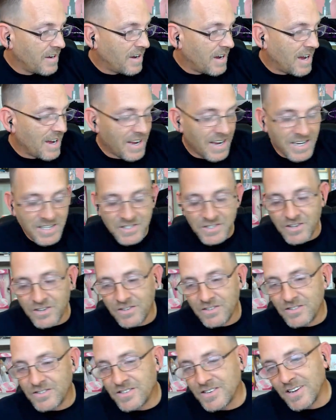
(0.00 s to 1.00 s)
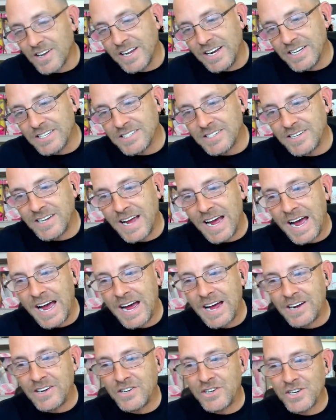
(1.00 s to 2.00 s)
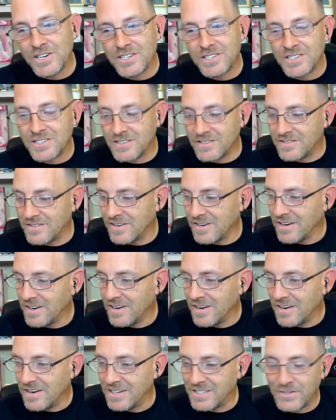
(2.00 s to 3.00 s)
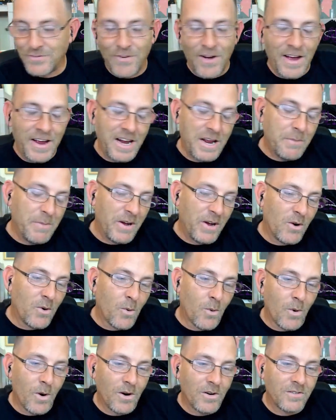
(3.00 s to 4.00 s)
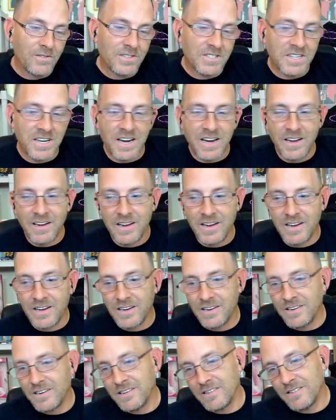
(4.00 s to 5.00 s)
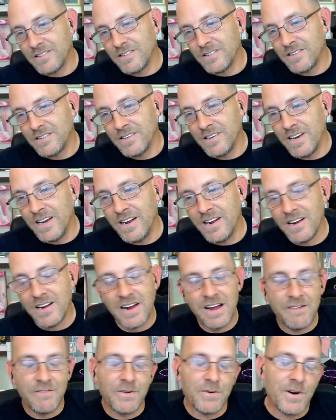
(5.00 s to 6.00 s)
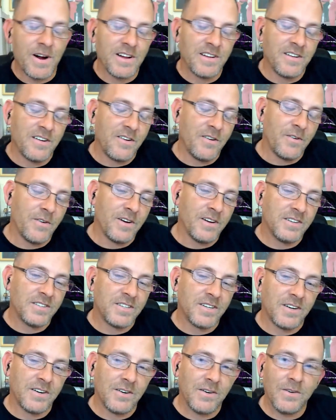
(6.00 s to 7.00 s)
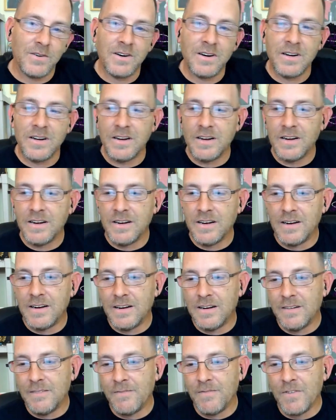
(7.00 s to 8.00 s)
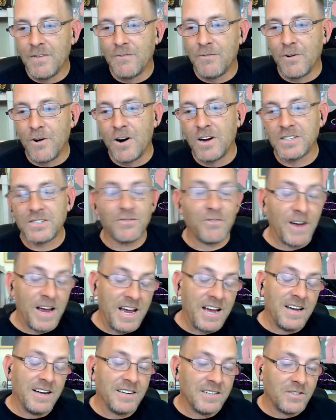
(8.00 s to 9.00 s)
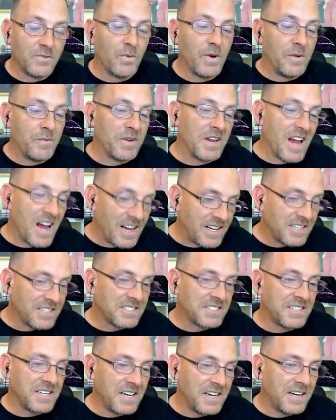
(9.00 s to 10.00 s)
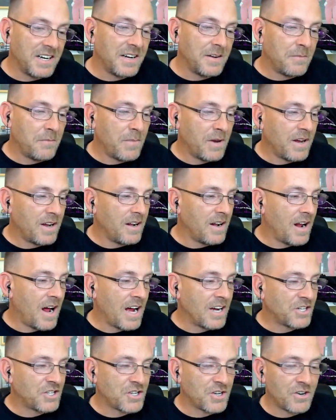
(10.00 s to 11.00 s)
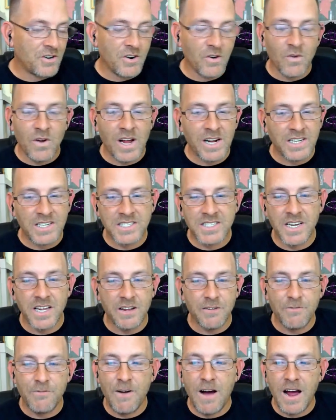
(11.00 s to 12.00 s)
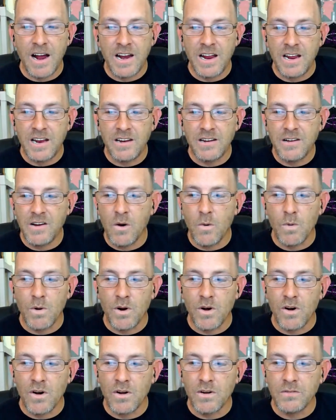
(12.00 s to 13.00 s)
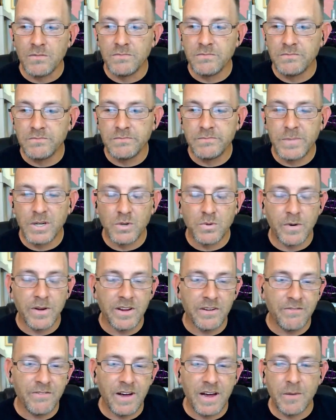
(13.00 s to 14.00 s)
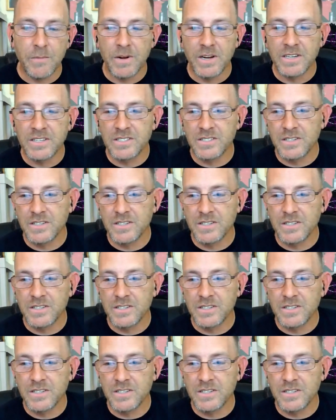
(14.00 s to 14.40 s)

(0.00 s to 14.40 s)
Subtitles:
I guess Selena's dad just is fighting him in court, saying that he doesn't have the right to do it. So for us fans, we would like to see it, but I sure don't like to see the fighting going on between the families.